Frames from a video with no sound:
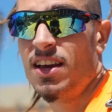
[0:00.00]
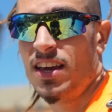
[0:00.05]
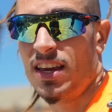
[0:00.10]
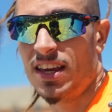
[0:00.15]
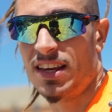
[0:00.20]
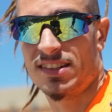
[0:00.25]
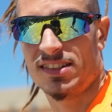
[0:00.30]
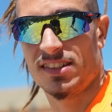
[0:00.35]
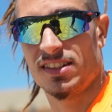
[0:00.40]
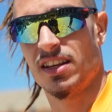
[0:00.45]

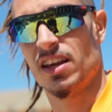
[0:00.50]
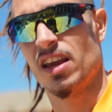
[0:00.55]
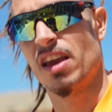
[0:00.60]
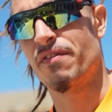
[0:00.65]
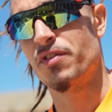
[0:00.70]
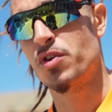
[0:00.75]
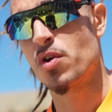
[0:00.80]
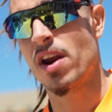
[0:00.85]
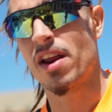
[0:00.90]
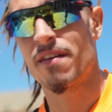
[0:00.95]
is,
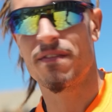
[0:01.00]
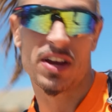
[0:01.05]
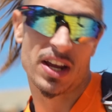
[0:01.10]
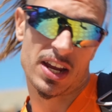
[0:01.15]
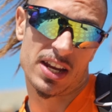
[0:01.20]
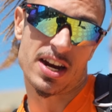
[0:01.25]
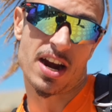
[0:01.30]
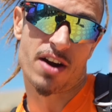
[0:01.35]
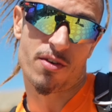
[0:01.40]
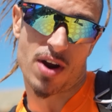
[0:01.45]
if you are a
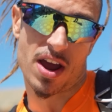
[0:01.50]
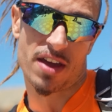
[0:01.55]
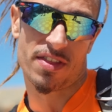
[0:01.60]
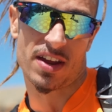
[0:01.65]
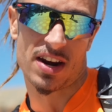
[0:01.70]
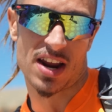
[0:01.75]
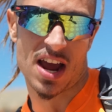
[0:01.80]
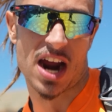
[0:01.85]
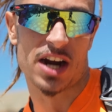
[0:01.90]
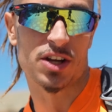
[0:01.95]
beginner
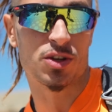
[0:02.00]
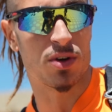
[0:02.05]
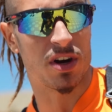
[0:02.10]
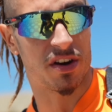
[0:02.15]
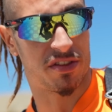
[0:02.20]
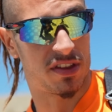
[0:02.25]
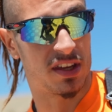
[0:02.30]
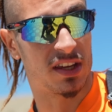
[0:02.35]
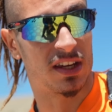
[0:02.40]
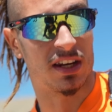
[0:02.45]
rider or you
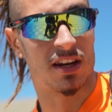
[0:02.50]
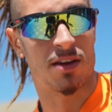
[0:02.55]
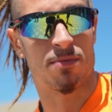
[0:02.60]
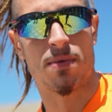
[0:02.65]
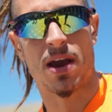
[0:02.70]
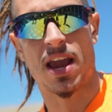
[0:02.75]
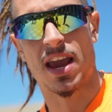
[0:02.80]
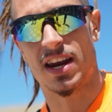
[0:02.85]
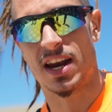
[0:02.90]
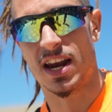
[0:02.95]
are thinking in
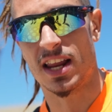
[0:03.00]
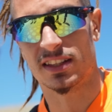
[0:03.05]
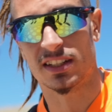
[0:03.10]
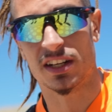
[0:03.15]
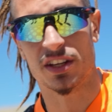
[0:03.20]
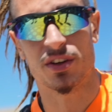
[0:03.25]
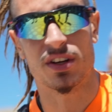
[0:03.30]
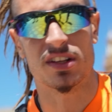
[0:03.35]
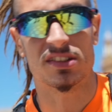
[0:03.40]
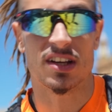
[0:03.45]
buying an
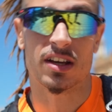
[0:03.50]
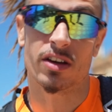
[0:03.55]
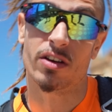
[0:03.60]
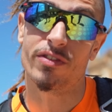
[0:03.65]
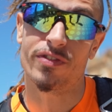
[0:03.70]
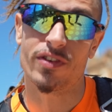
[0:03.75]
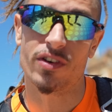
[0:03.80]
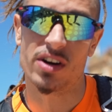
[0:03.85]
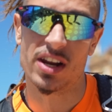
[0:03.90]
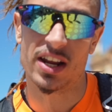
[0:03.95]
electric
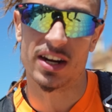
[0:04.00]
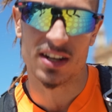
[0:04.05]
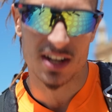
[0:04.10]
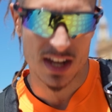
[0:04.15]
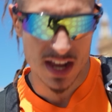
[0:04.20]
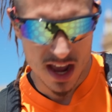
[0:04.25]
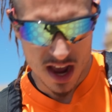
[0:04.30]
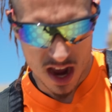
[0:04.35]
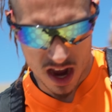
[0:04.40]
unicycle for length,